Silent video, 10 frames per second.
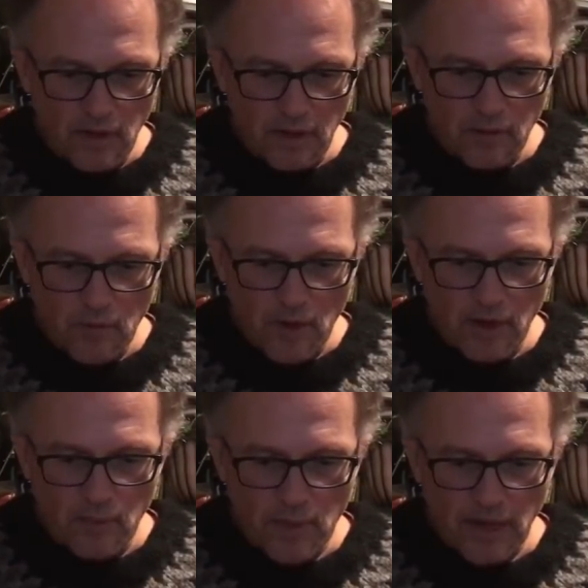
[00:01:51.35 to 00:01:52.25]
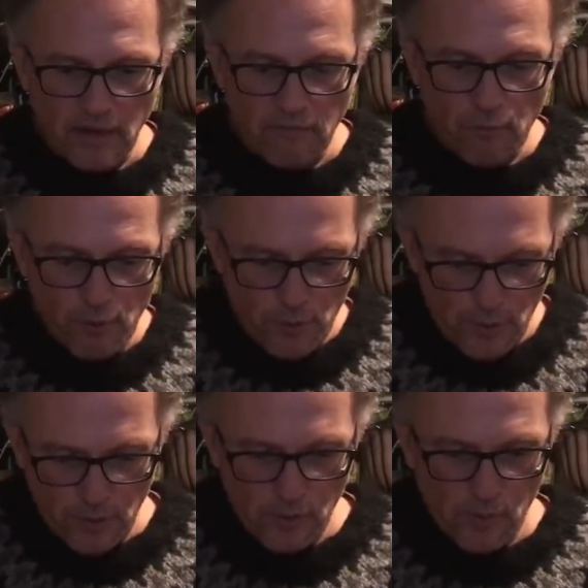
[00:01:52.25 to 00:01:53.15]
I can rock it back and
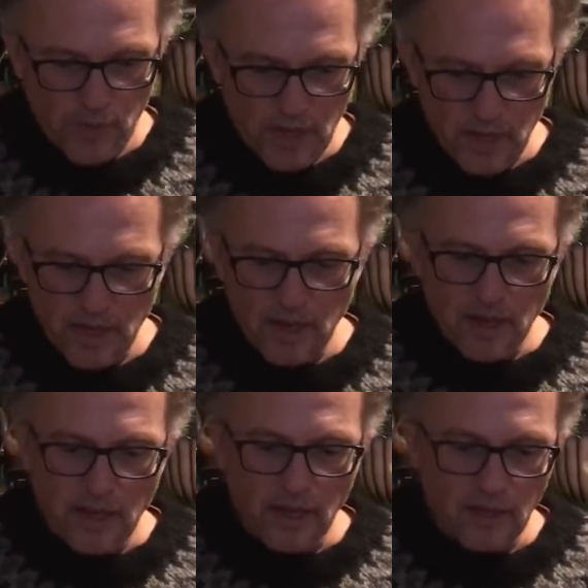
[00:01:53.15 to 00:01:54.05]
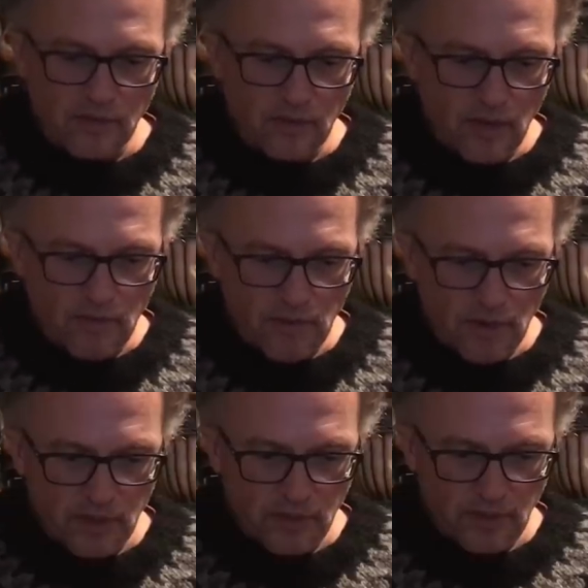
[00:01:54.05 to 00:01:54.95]
forth a little bit, and it's not
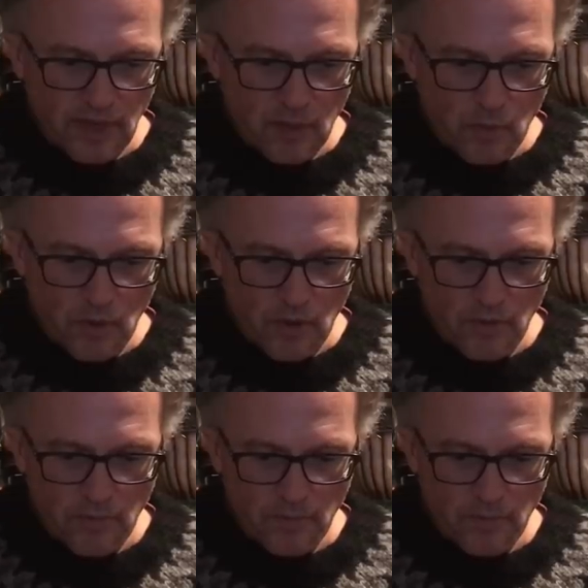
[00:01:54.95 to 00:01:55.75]
very stable.